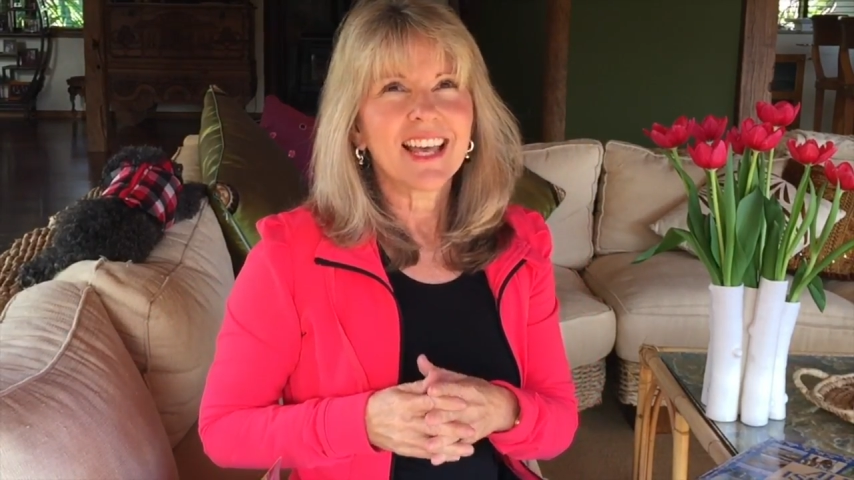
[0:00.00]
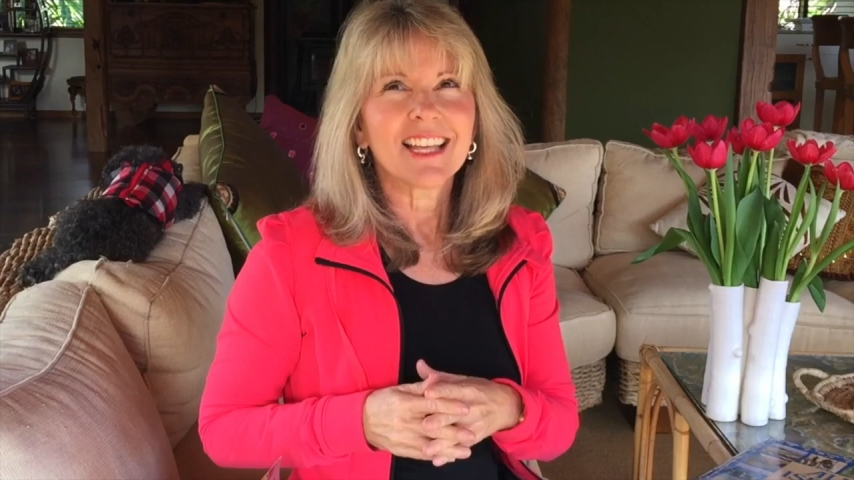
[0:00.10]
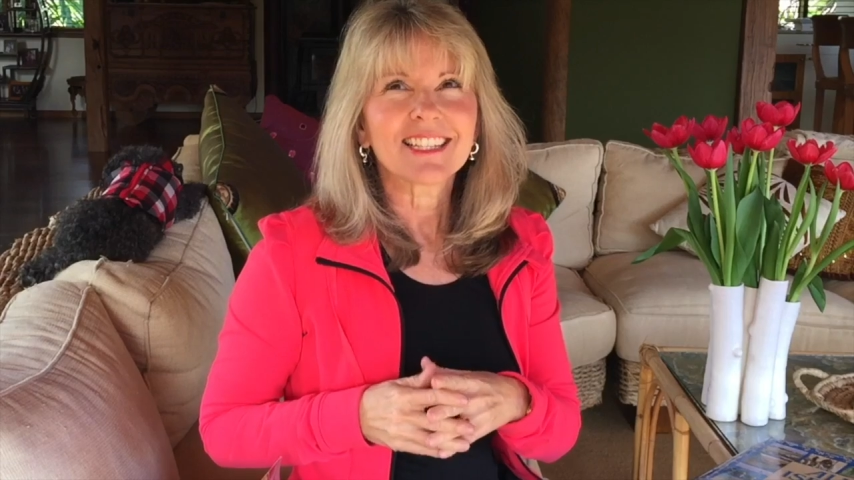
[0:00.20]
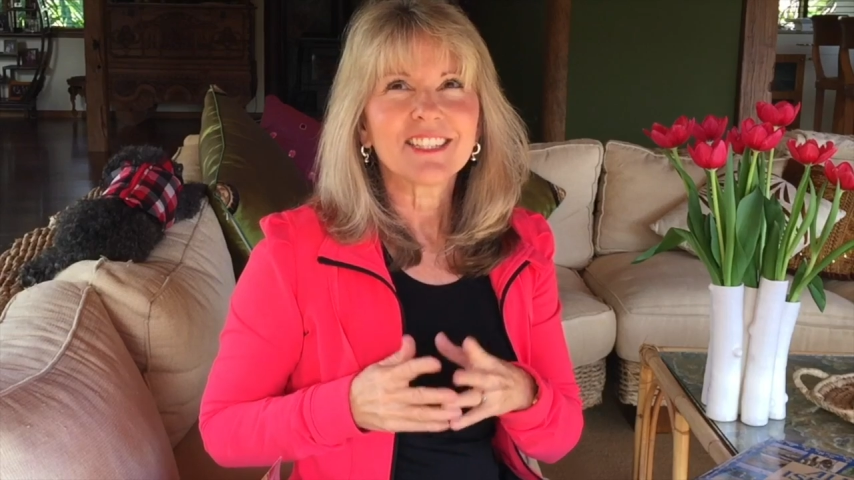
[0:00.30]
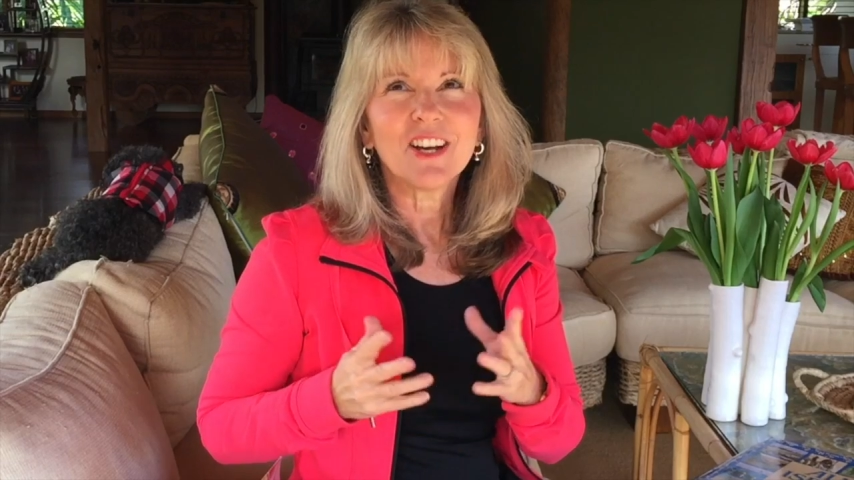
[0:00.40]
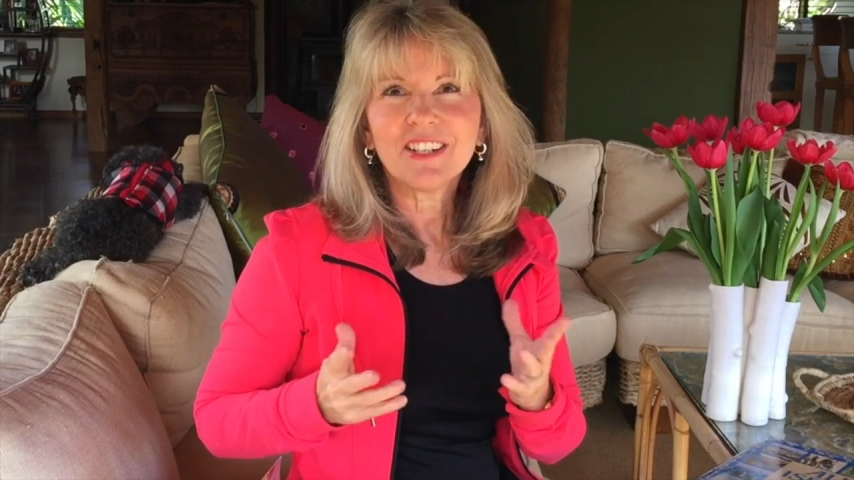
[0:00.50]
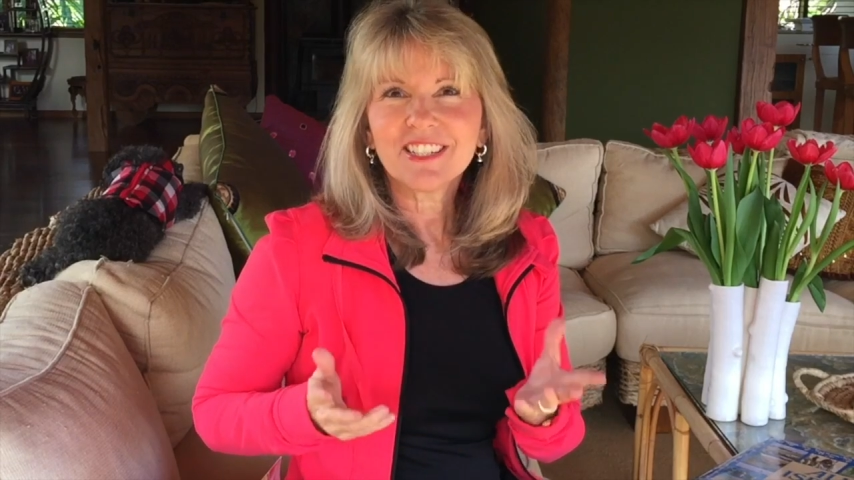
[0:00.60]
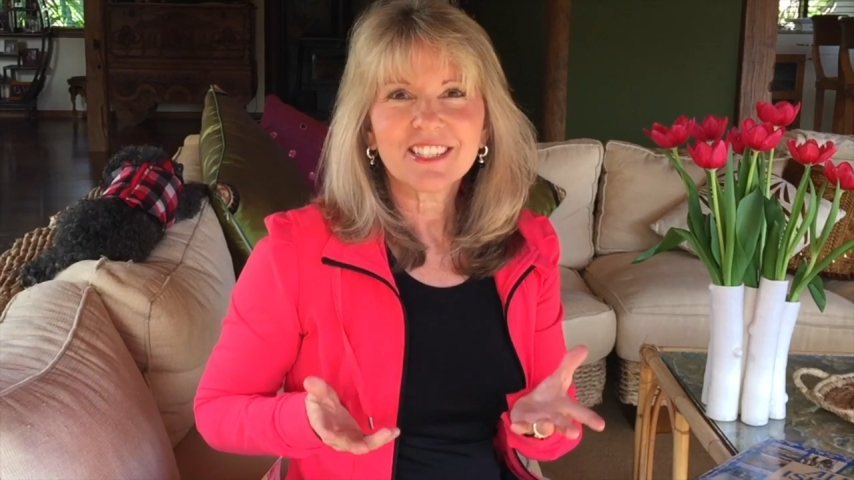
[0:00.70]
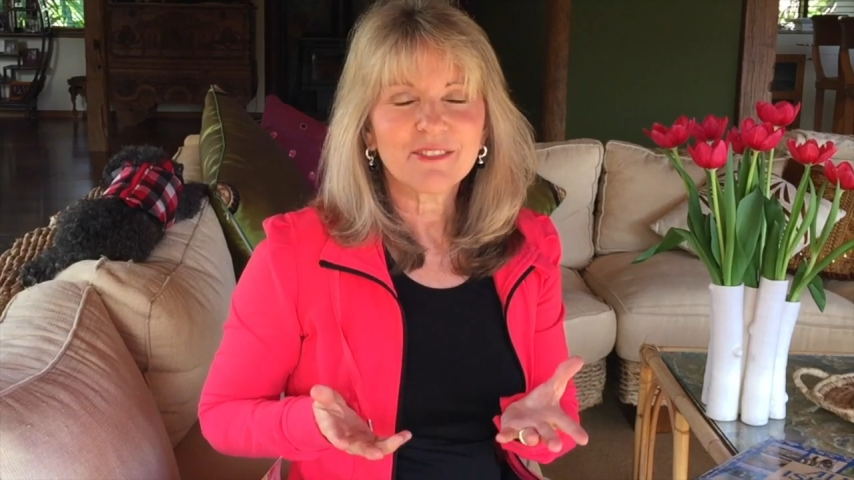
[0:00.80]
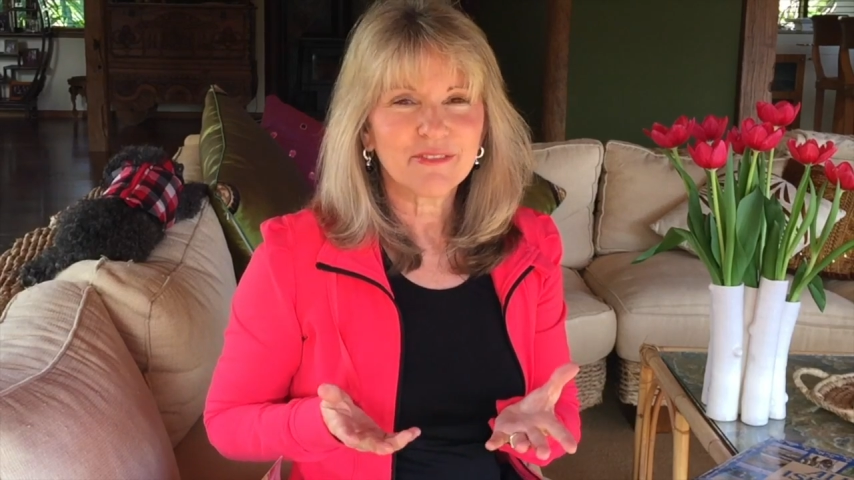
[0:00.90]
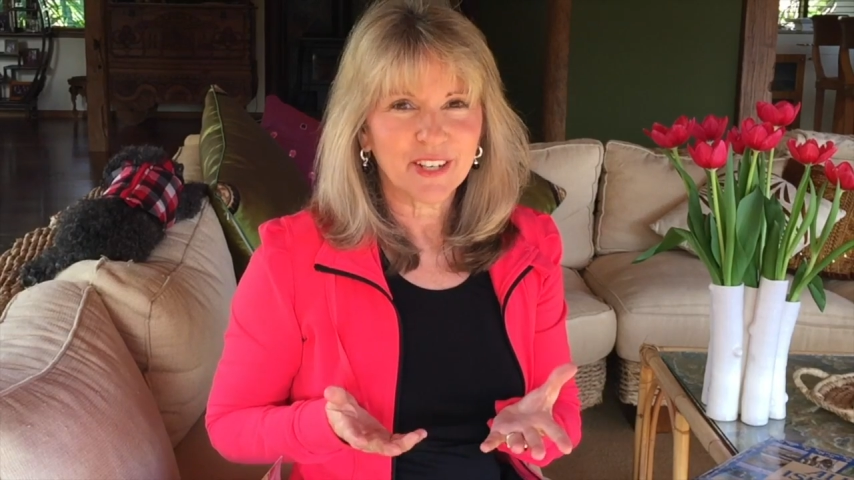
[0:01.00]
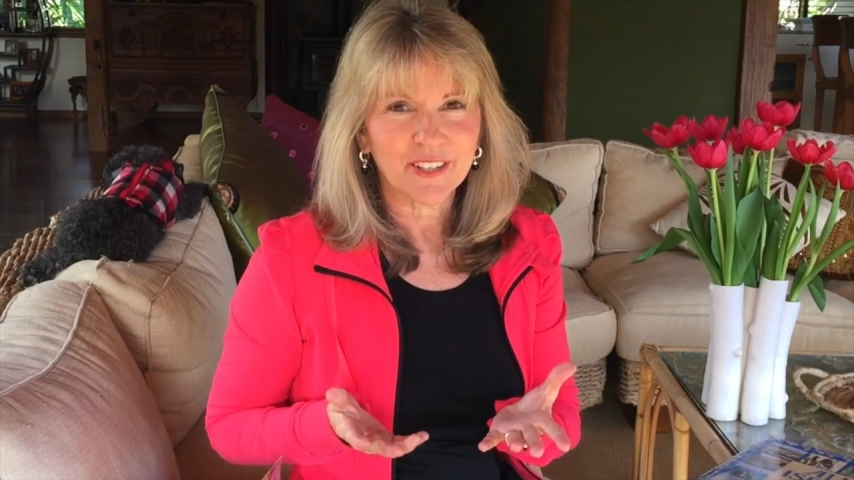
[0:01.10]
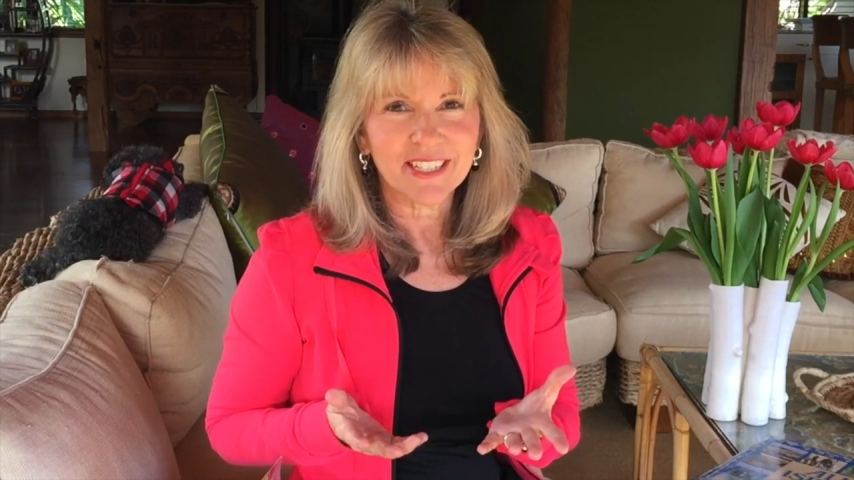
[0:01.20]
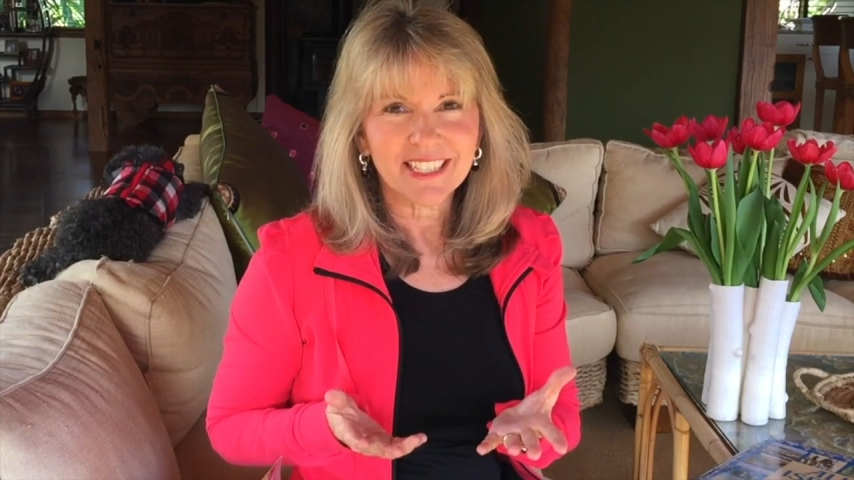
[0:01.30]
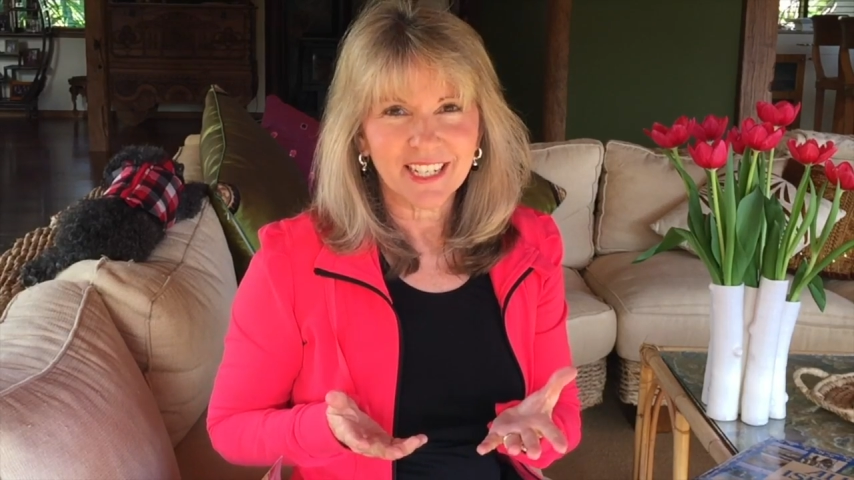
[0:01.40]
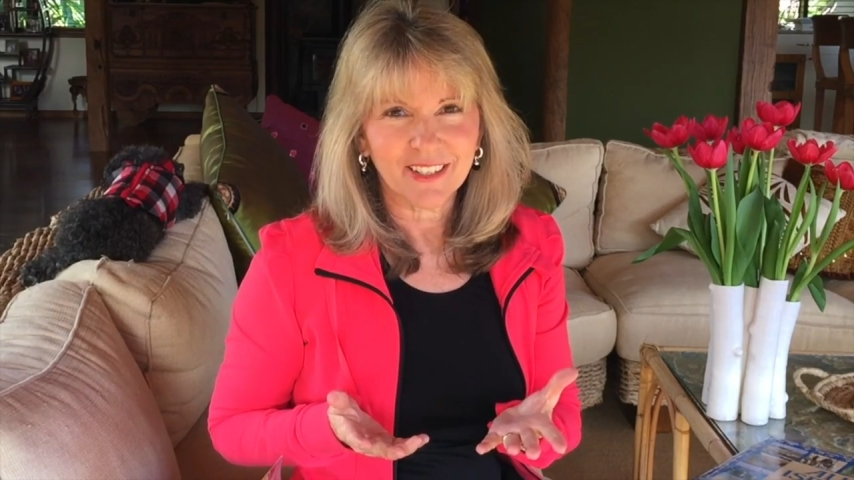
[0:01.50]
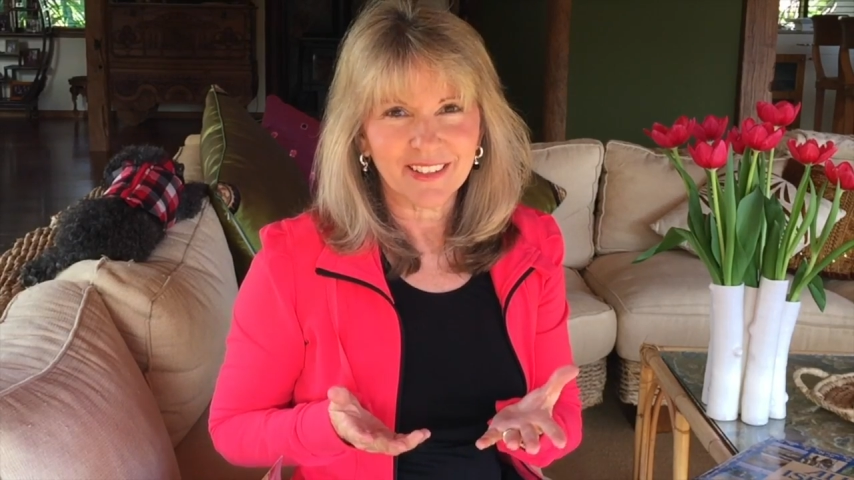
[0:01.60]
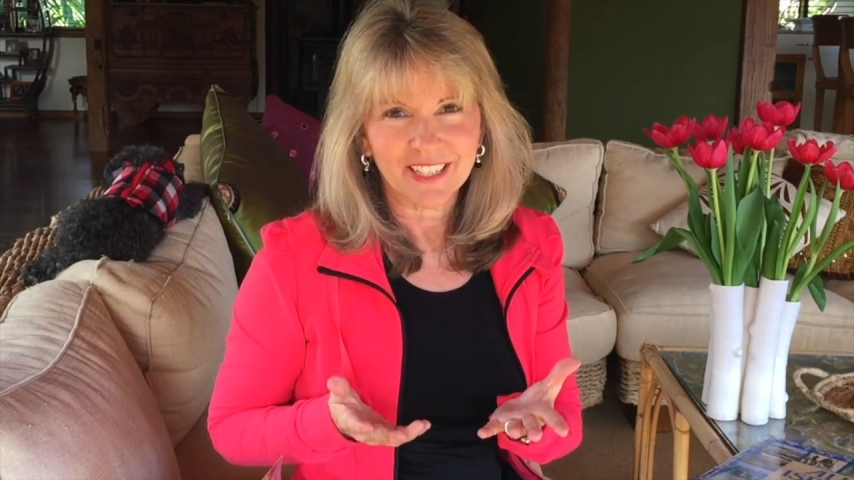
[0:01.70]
it's not just a fairy tale